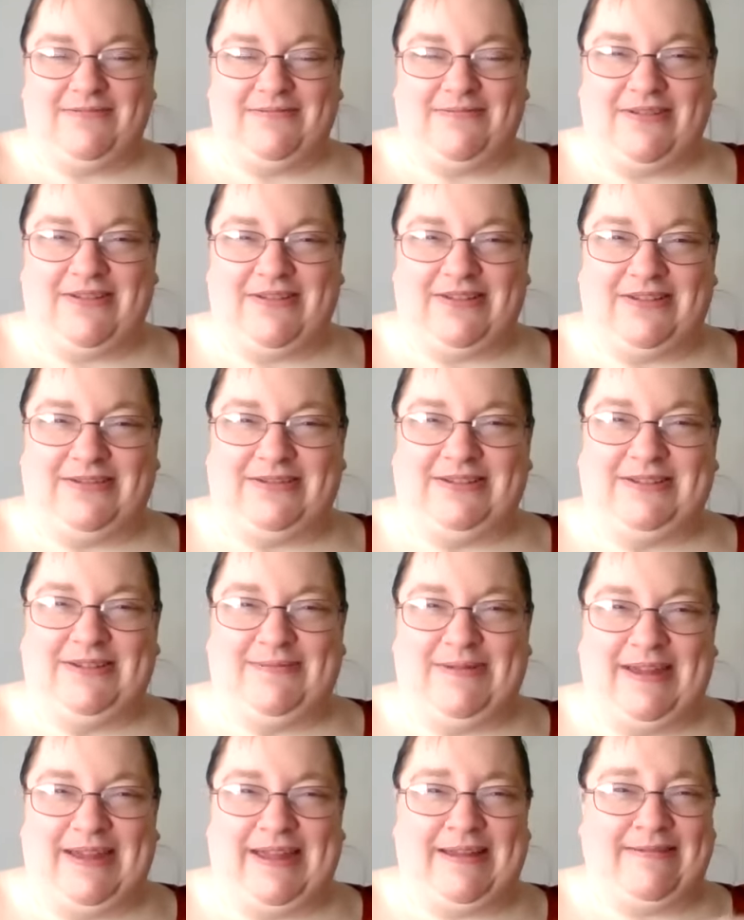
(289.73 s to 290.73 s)
photos you
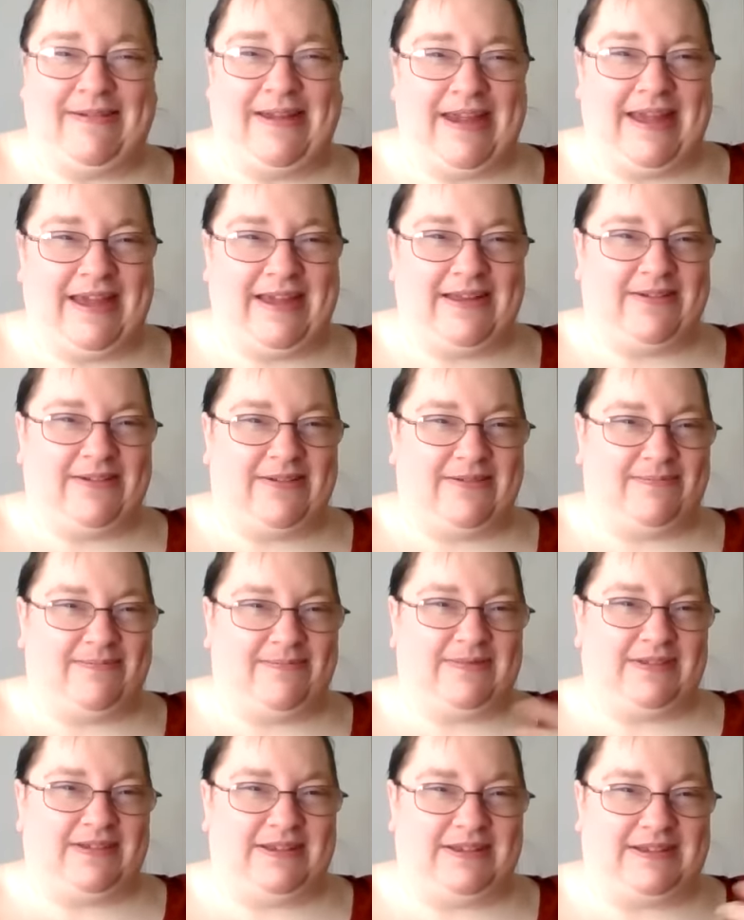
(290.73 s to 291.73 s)
may have had, or
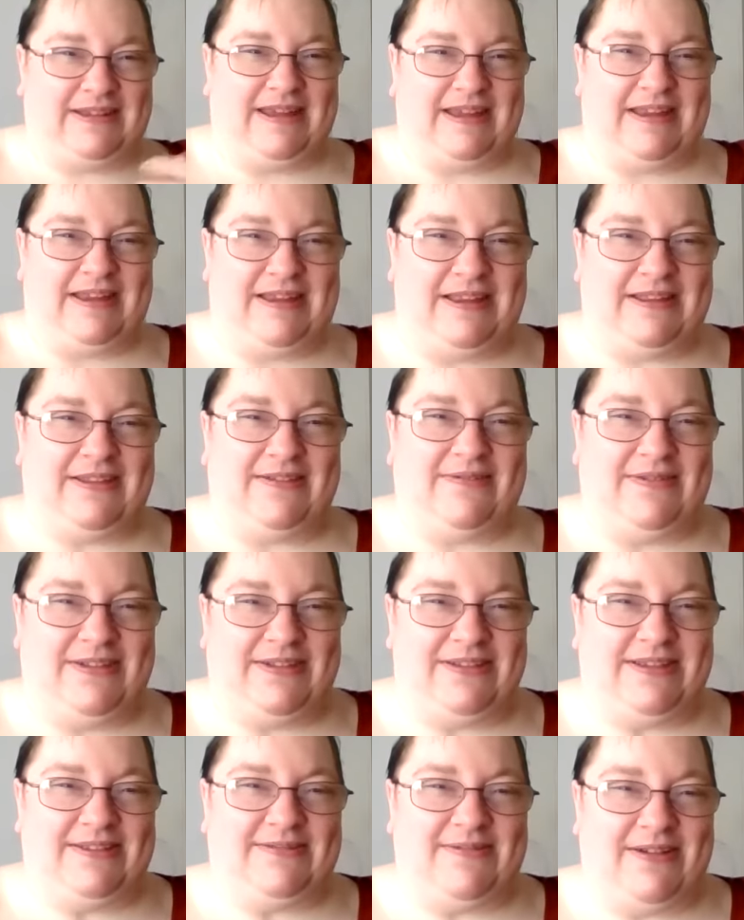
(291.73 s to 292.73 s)
just getting
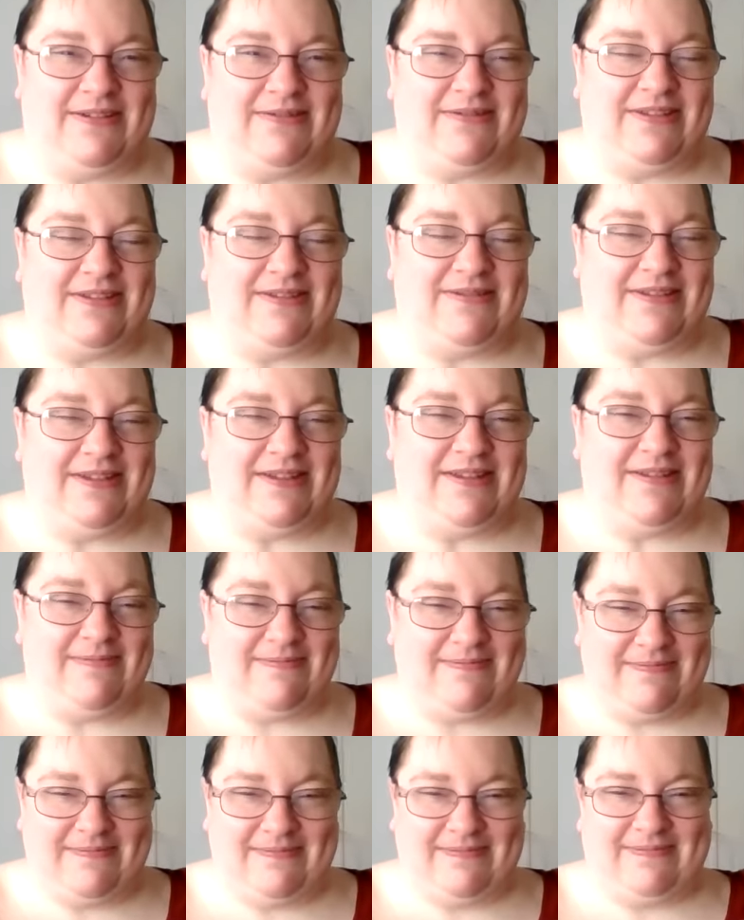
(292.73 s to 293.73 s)
interviews as well for the
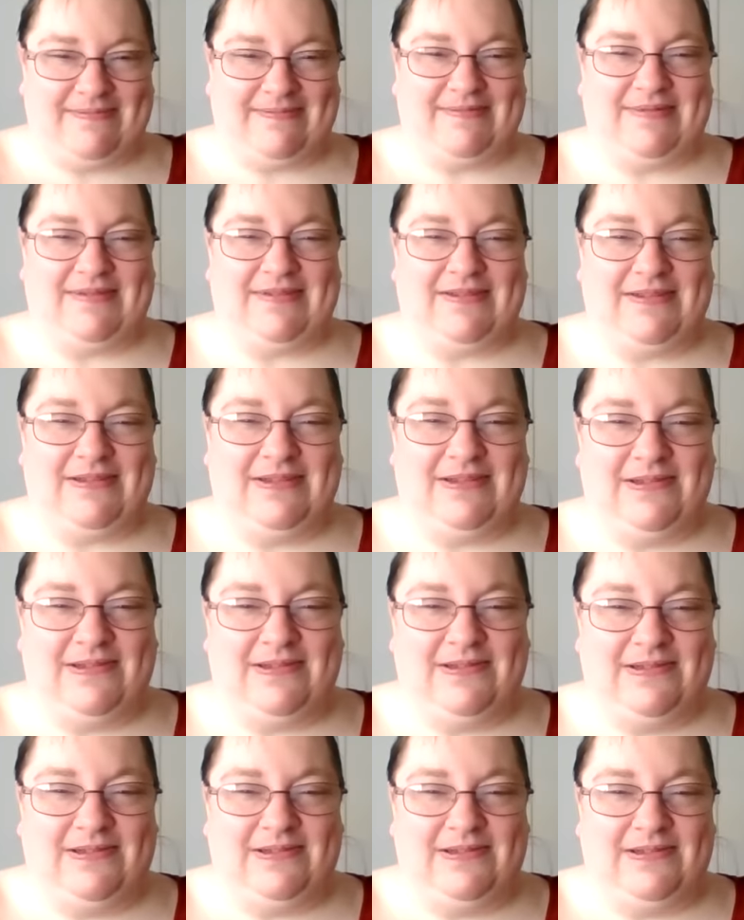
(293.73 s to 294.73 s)

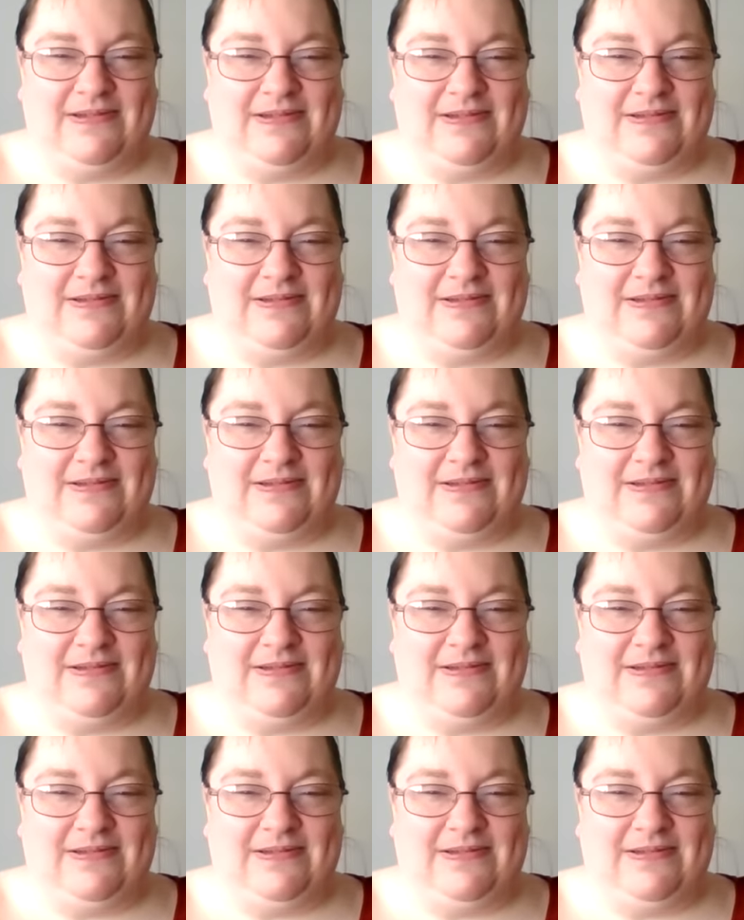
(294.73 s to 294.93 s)
film.